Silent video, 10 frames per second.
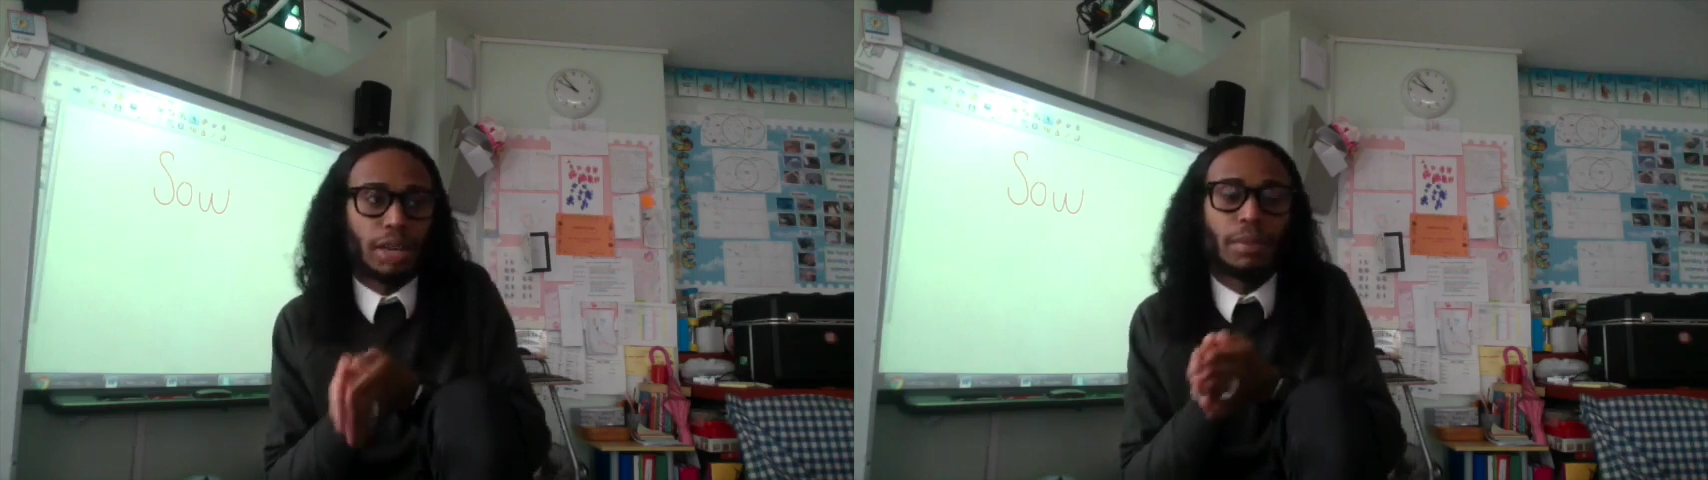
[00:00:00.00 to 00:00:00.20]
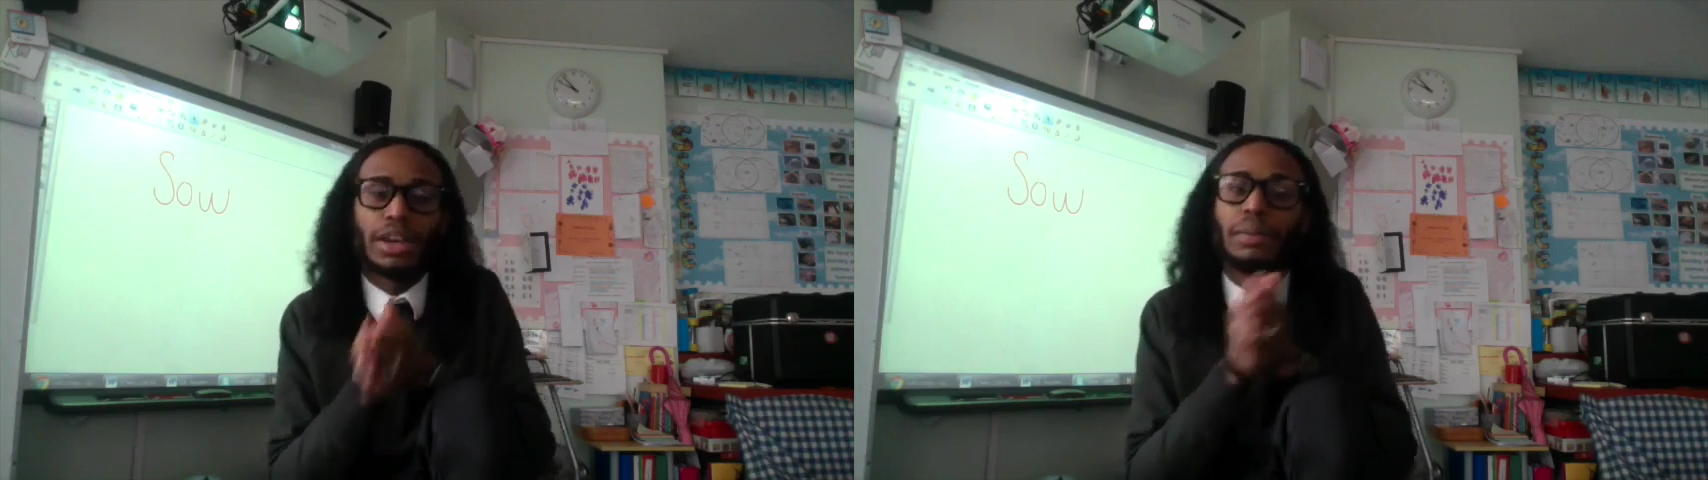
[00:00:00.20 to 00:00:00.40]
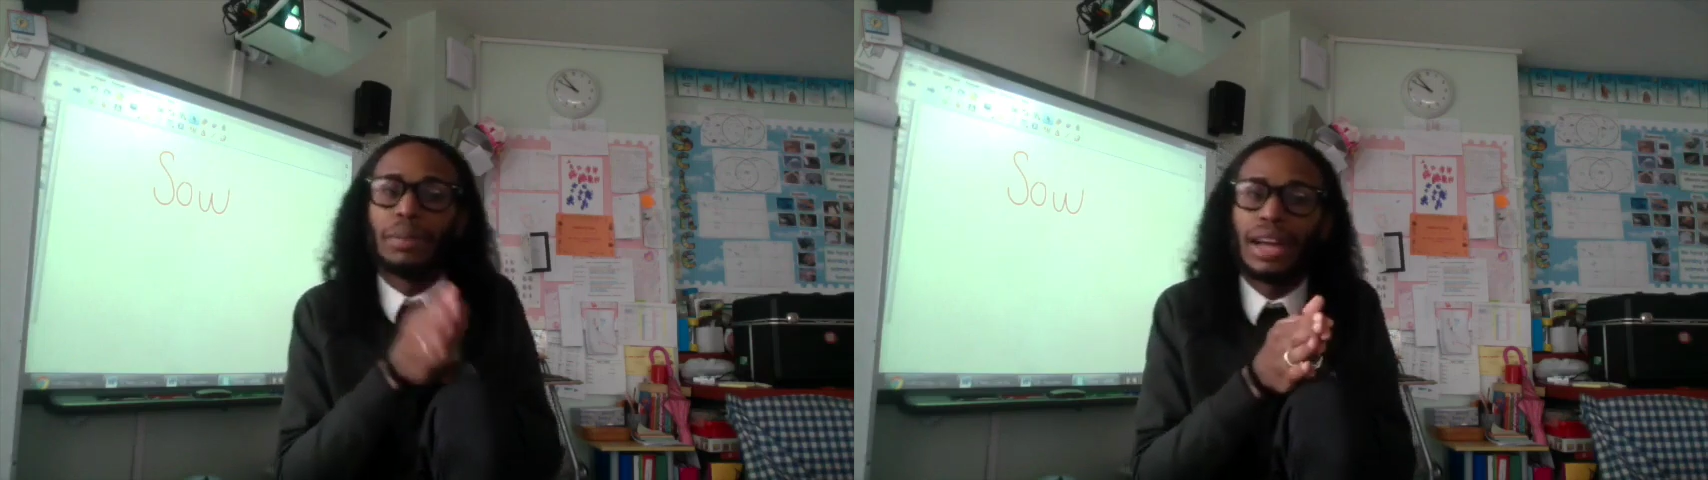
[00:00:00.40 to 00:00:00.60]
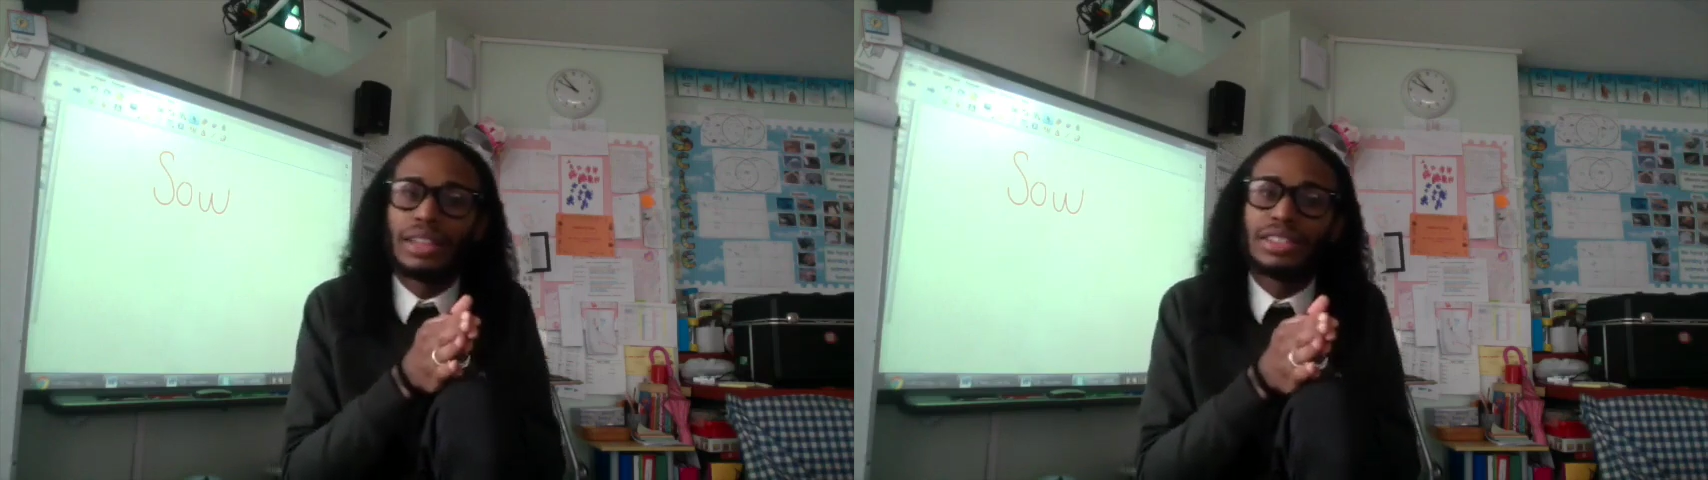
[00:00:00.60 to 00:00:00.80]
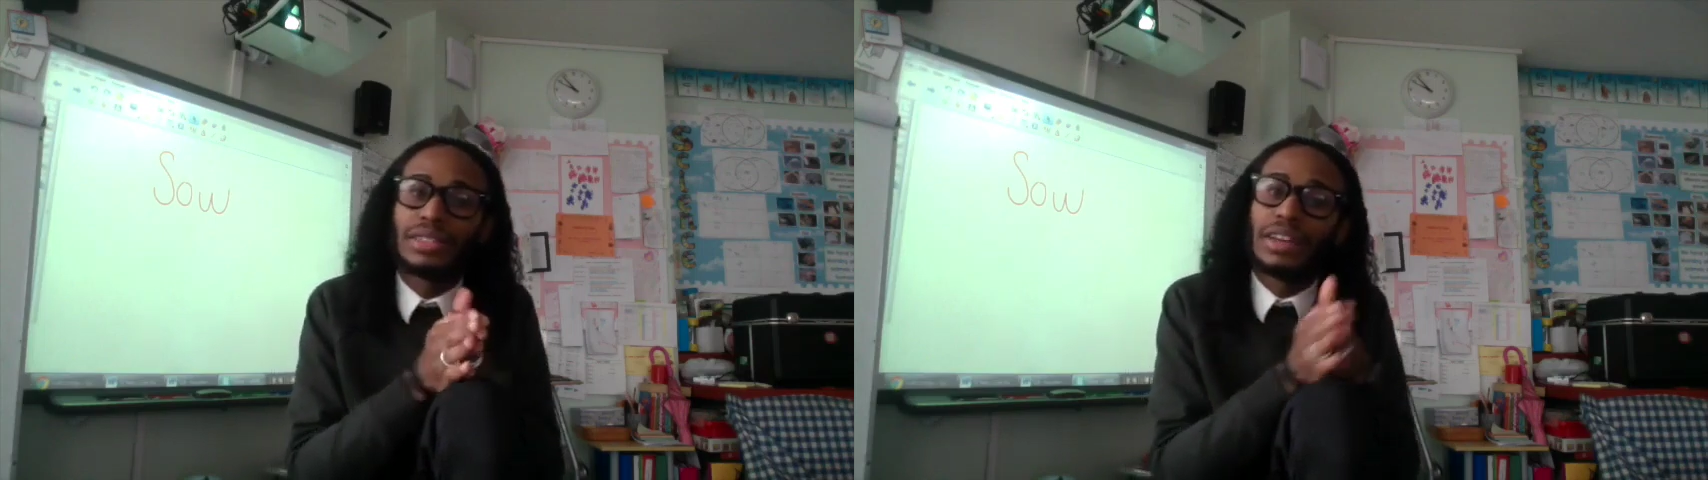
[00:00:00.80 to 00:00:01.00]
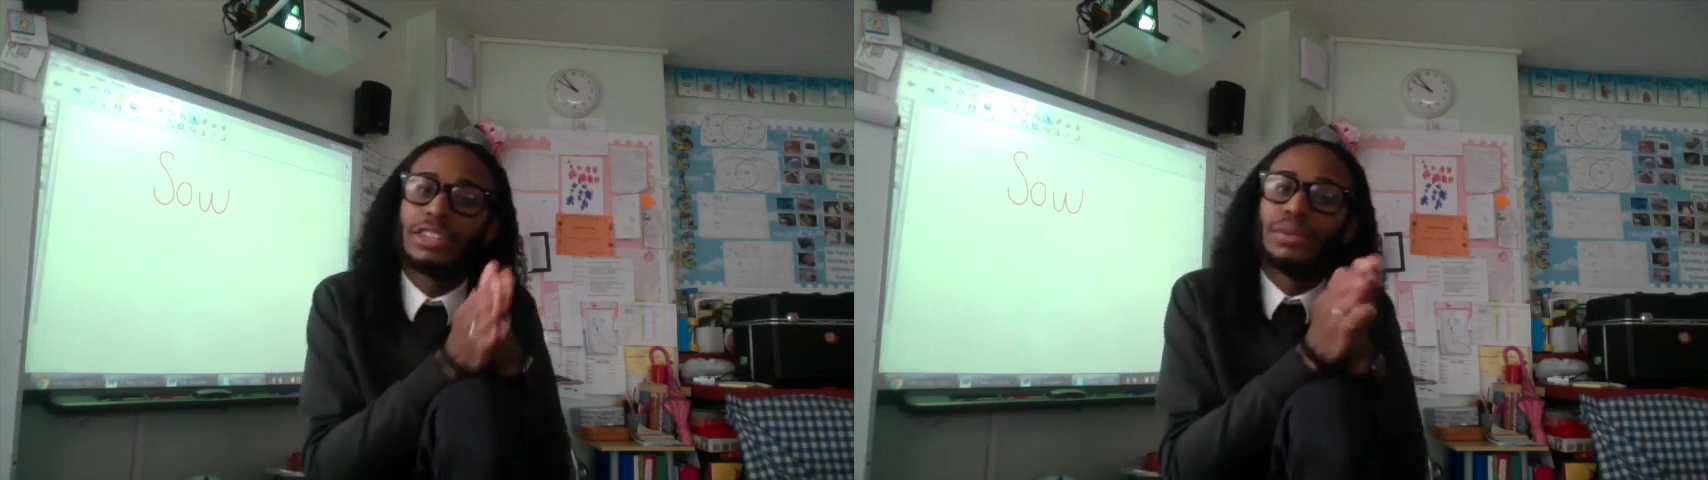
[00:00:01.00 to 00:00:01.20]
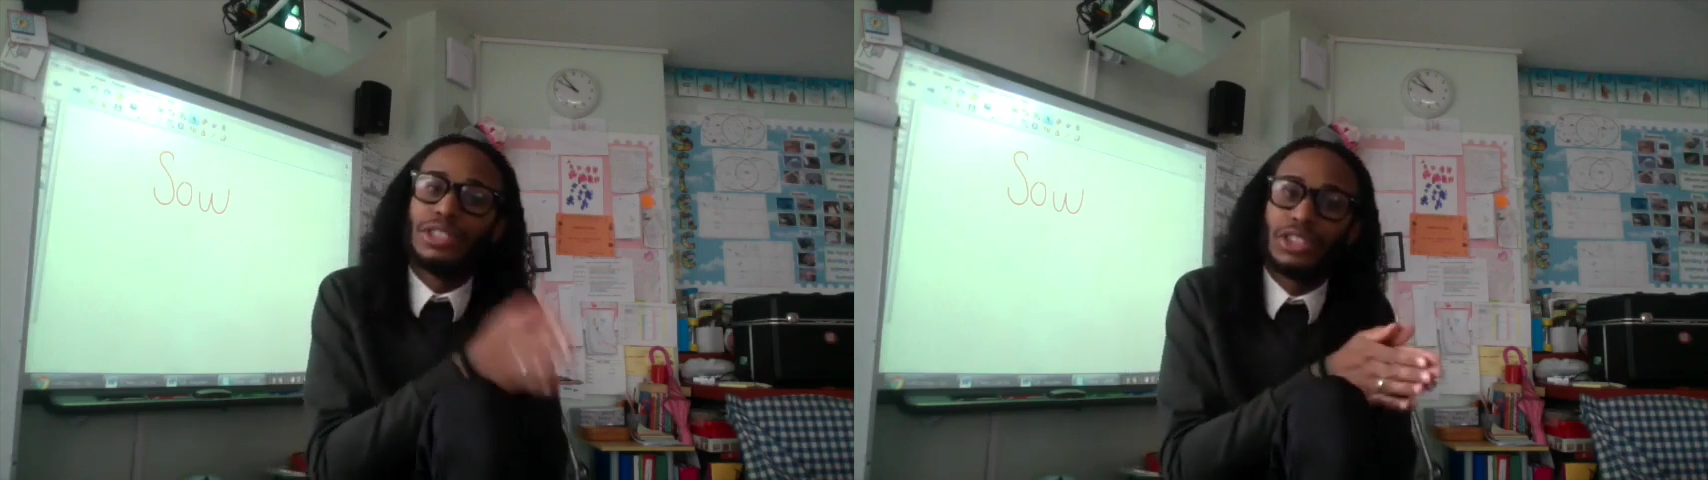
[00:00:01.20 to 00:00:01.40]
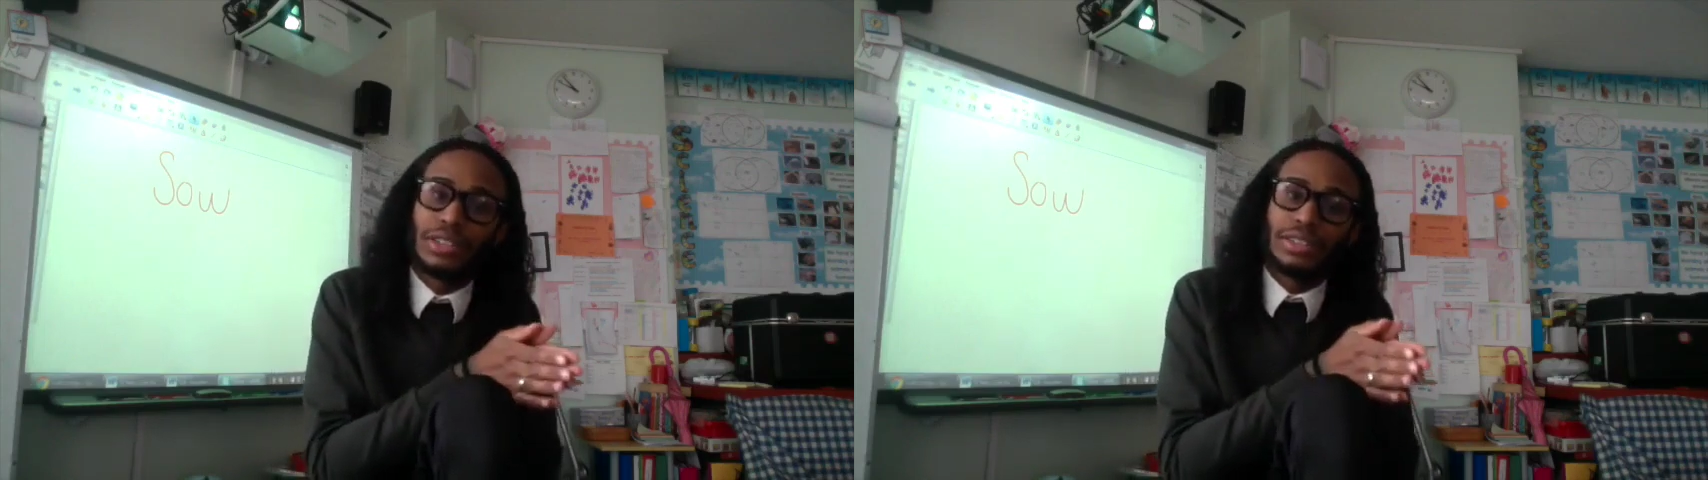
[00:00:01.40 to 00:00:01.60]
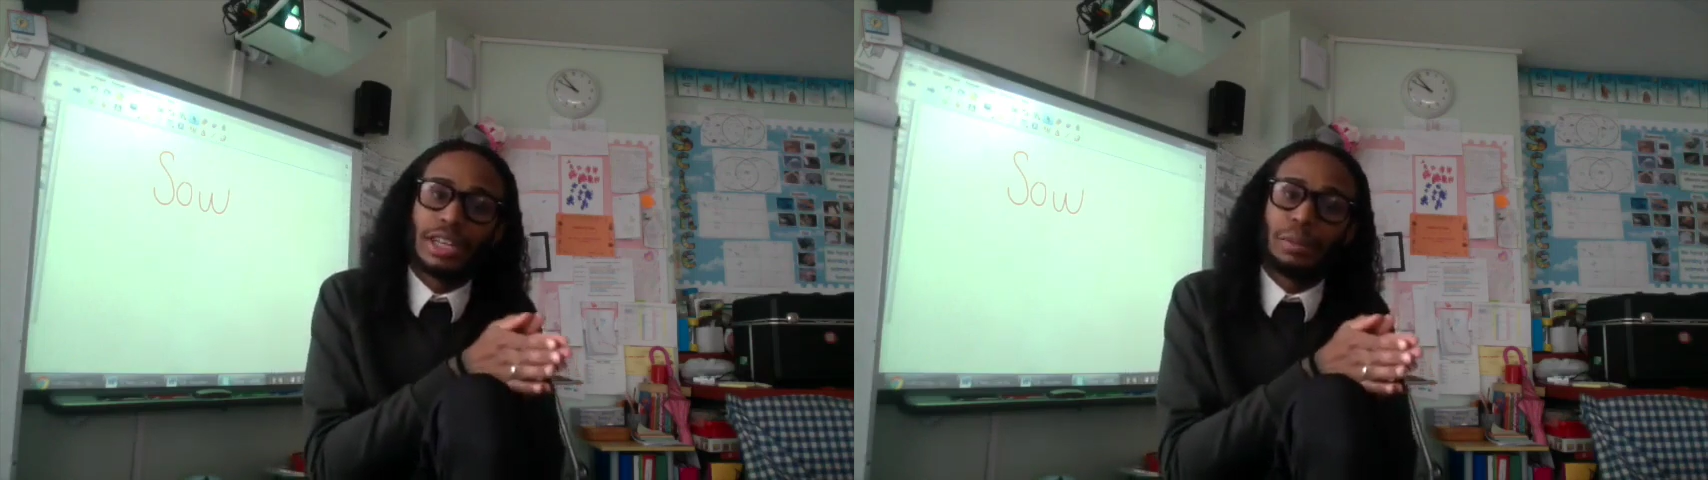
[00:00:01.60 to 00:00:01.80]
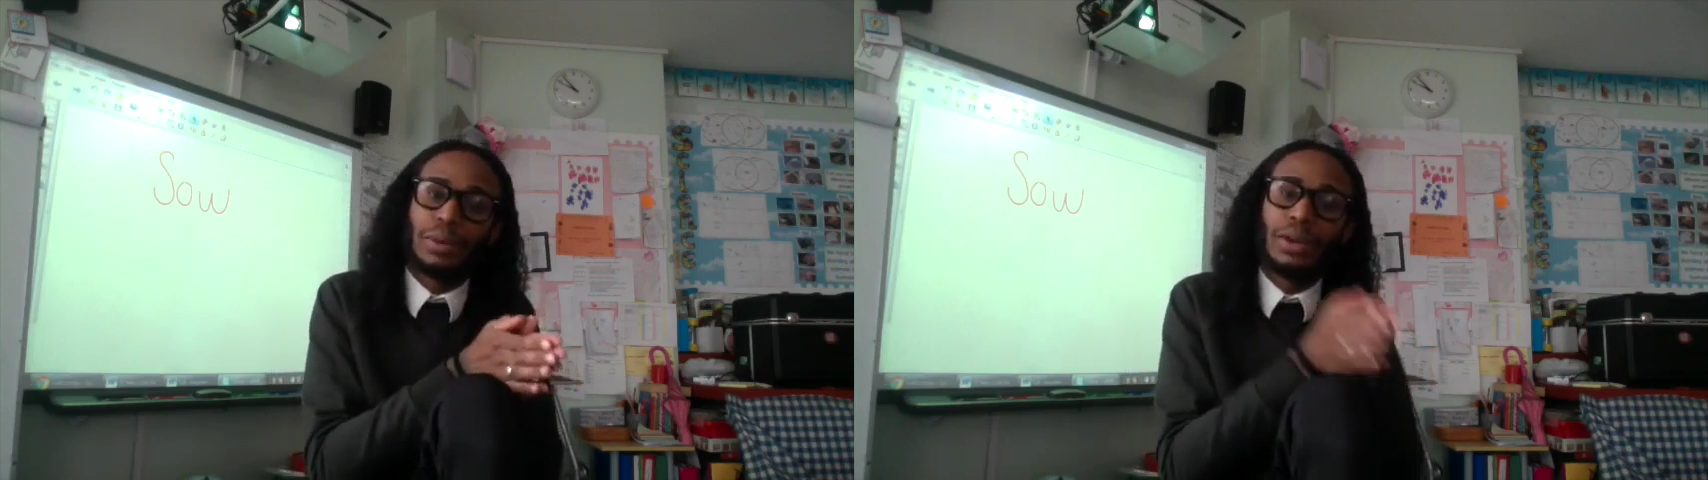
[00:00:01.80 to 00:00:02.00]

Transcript: my own plans, I've had to adjust them